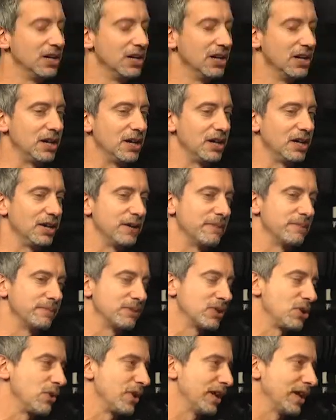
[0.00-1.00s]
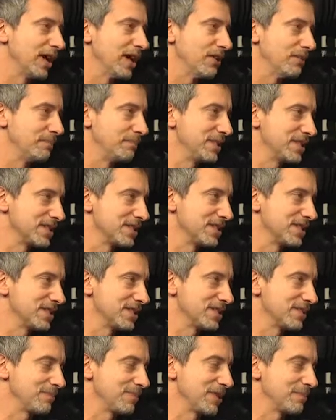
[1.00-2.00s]
going out of
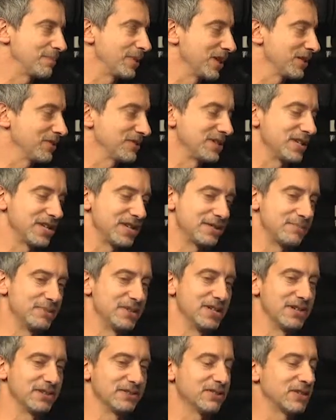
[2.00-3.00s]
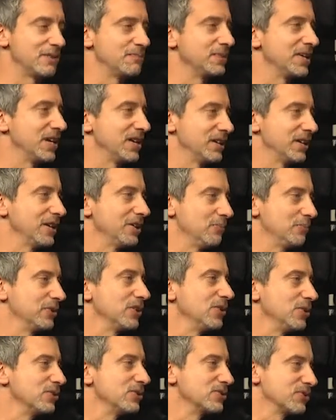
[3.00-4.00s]
business, and my parents asked me to come down and help
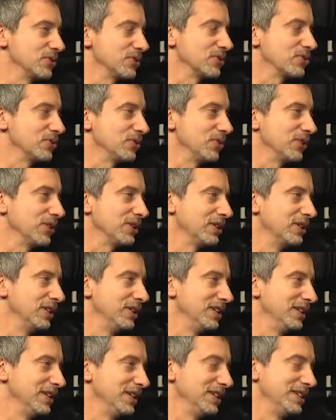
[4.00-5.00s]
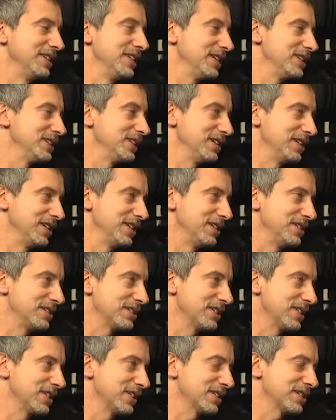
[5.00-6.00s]
close the store in
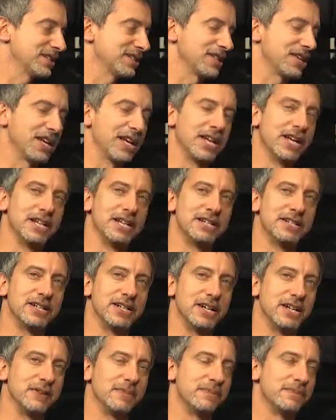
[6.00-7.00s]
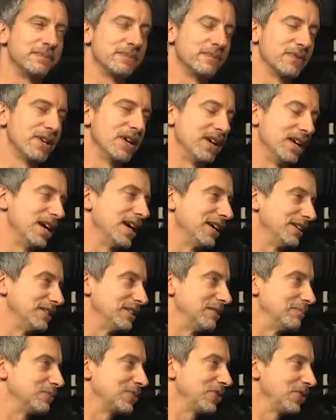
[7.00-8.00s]
1986. And I
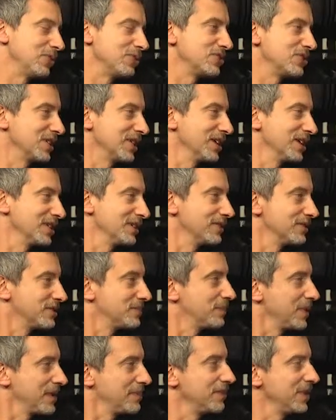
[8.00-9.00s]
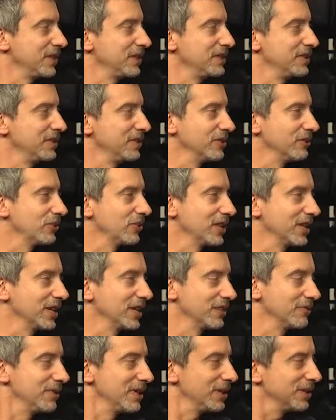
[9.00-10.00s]
ended up closing it and spent about a year
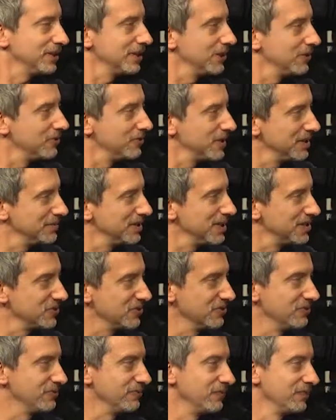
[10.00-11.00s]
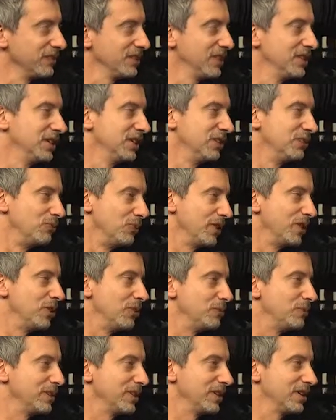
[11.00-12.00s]
thinking, well, you know, maybe I should
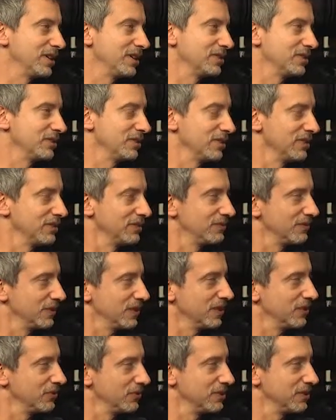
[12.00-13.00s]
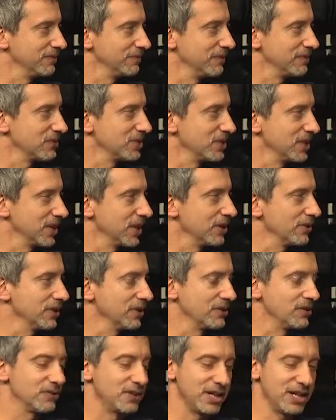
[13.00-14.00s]
reopen it under a different
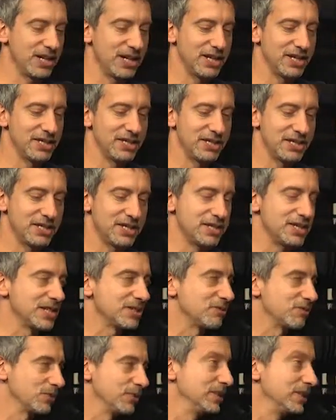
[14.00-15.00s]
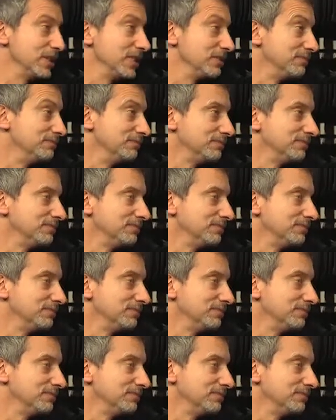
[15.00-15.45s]
scenario, and that's what we did.